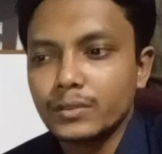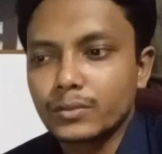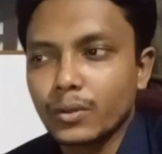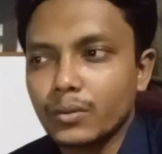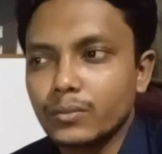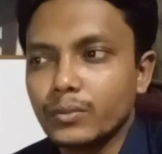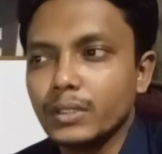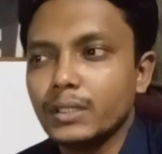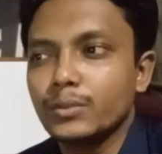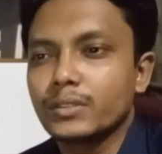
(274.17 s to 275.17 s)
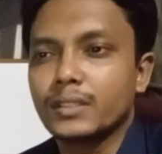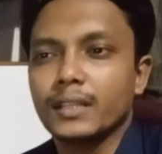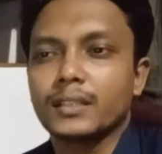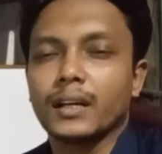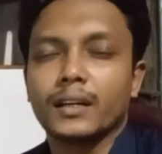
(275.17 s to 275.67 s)
So we use
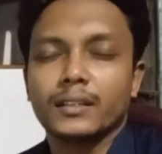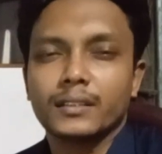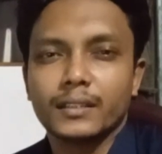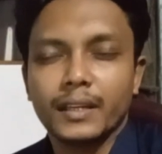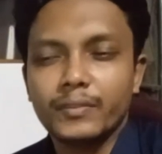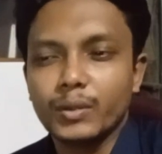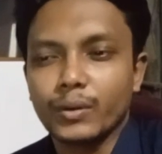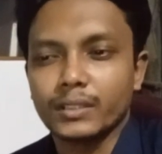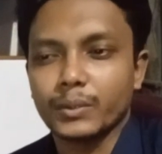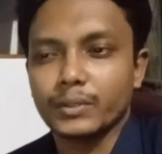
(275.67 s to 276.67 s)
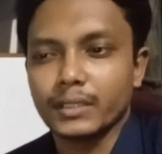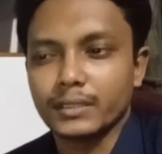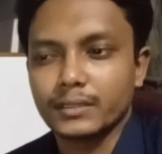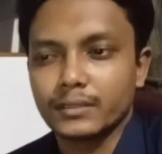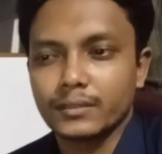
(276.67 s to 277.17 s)
data everywhere
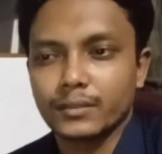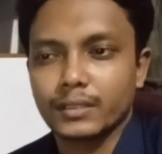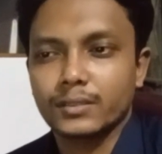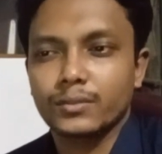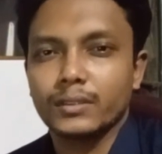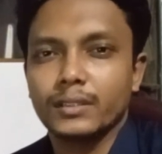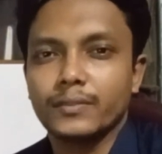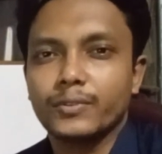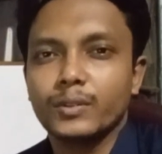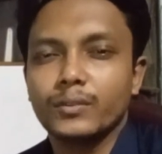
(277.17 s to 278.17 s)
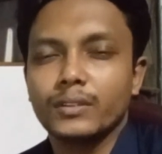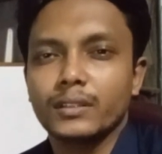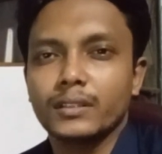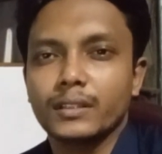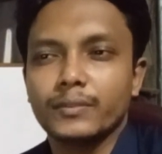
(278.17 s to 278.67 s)
nowadays. Okay, so if
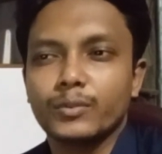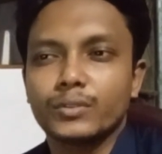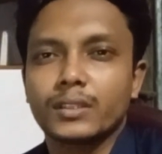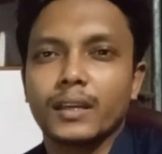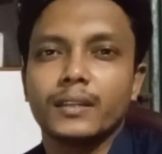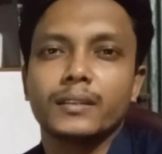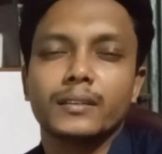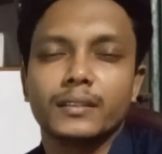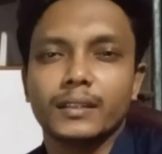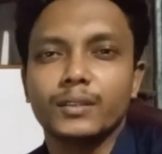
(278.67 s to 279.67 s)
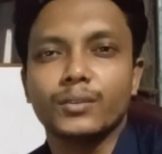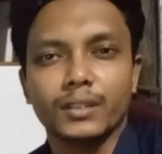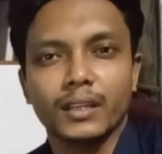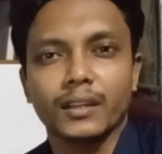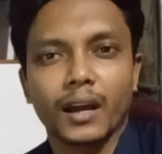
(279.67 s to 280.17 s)
you say in your
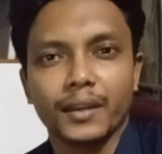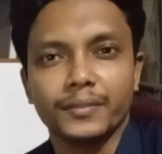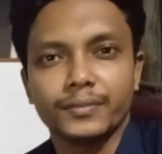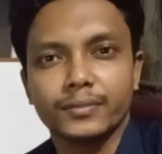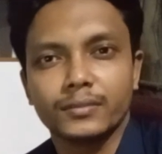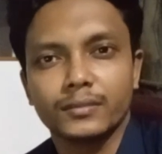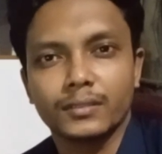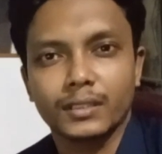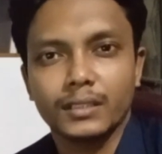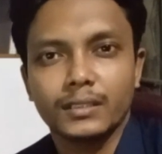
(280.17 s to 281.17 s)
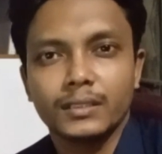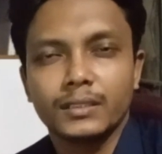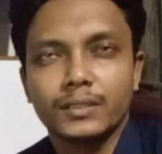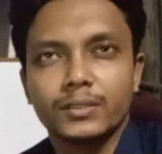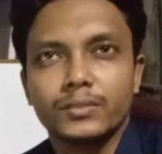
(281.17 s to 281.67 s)
real life, okay,
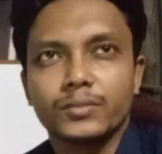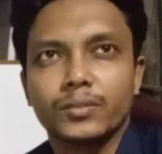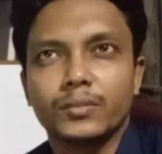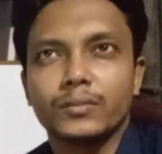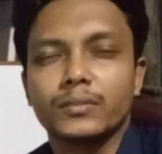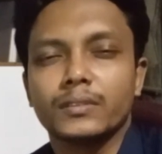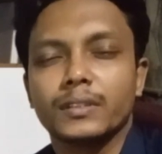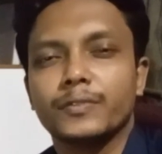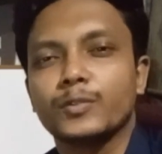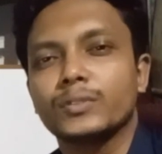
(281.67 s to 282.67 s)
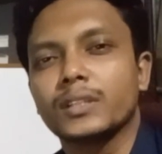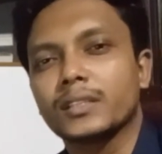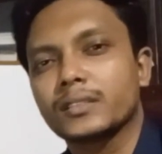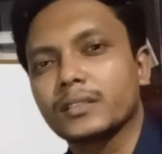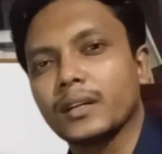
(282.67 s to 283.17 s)
so if you
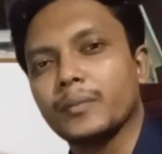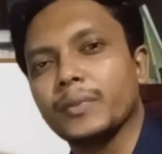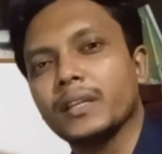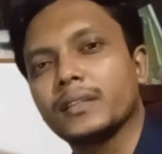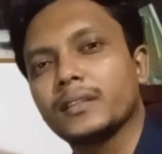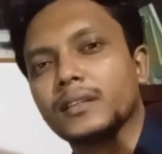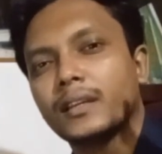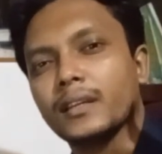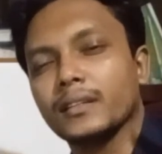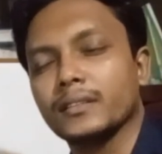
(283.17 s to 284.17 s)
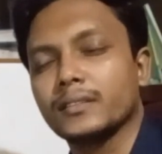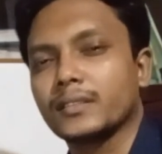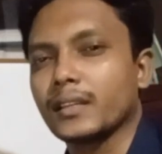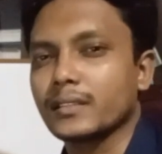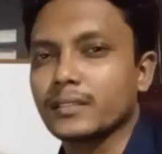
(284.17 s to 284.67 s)
just make a
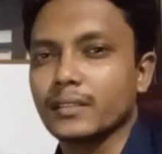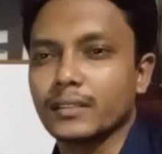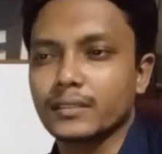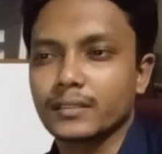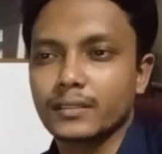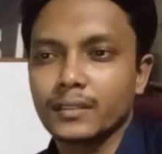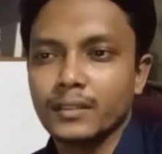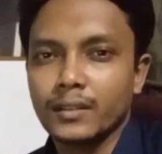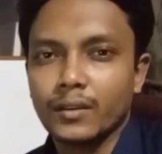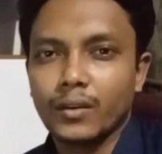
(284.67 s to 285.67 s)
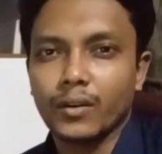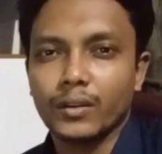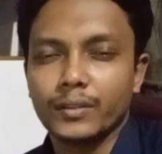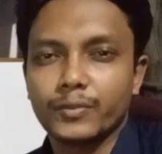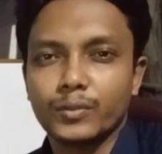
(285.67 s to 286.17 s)
statistics,
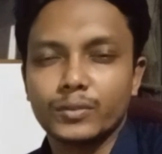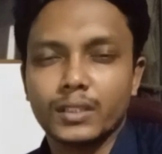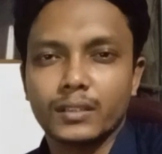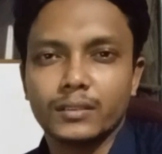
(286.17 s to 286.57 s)
or if you